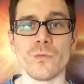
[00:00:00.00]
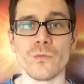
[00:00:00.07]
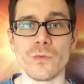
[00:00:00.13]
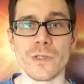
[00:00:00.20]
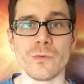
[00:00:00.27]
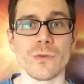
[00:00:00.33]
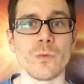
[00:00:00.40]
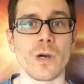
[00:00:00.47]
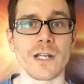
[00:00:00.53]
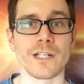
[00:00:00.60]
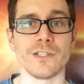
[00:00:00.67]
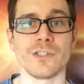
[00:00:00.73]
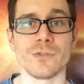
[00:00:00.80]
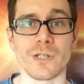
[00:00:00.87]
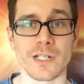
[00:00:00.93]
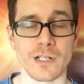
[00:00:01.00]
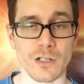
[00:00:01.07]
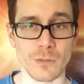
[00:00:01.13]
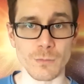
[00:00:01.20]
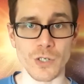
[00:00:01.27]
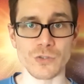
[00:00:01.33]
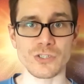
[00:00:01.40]
we would want to do. And
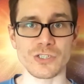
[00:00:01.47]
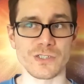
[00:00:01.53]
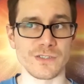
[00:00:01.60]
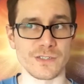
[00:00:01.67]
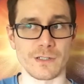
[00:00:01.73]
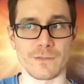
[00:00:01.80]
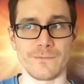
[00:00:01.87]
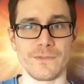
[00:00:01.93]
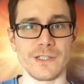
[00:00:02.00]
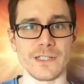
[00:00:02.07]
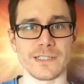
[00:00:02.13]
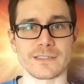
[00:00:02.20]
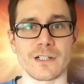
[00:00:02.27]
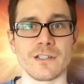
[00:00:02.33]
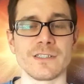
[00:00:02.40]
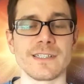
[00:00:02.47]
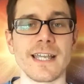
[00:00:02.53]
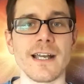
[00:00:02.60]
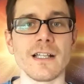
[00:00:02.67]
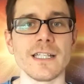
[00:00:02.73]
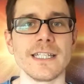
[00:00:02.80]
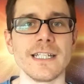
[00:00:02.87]
our emotions and our feelings are
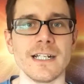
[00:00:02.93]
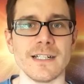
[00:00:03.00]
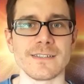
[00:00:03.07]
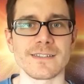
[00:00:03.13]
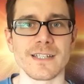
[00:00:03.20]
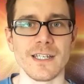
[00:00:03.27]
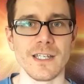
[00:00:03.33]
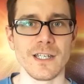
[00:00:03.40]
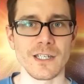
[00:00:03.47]
telling us,